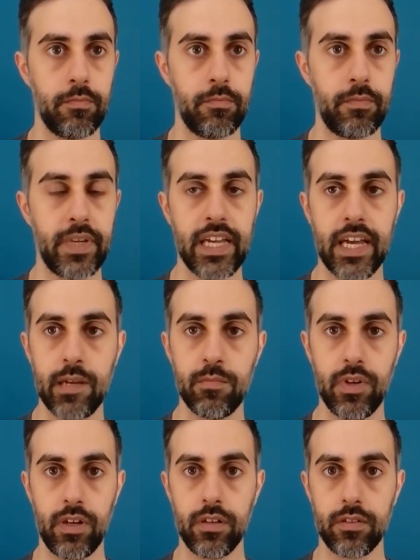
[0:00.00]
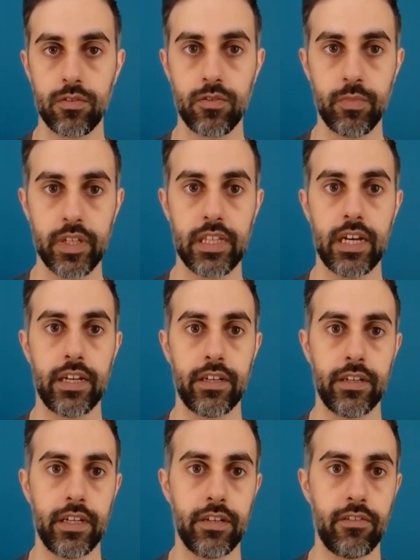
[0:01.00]
be able to be done
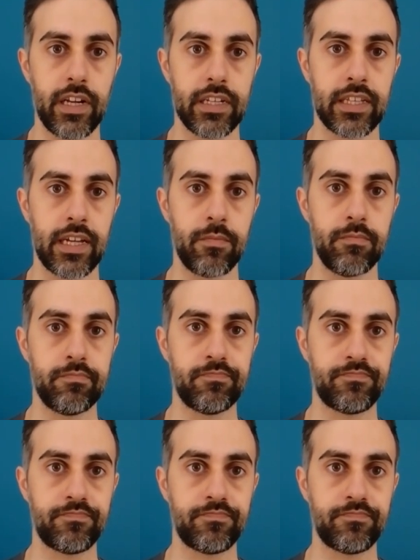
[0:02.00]
in real time.